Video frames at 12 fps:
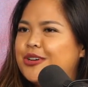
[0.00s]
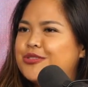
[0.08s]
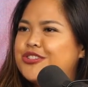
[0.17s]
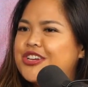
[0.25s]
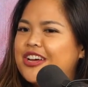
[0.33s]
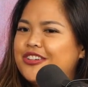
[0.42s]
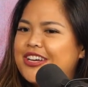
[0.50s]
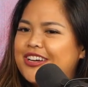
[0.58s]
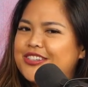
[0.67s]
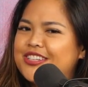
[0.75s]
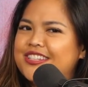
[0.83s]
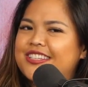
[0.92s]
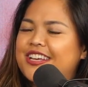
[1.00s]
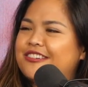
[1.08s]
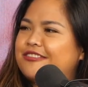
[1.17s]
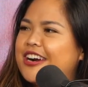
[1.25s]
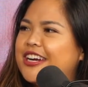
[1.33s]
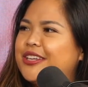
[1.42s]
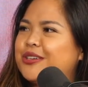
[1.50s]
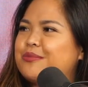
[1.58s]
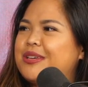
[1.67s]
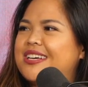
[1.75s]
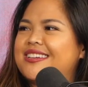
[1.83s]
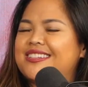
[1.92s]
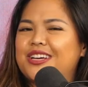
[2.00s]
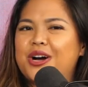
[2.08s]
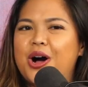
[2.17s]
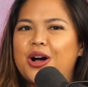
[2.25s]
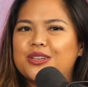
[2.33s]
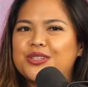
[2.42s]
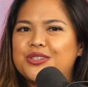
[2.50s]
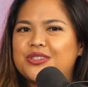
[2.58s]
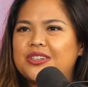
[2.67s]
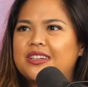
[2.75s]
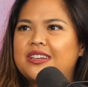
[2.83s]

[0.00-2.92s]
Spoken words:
gel nails instead of regular because it costs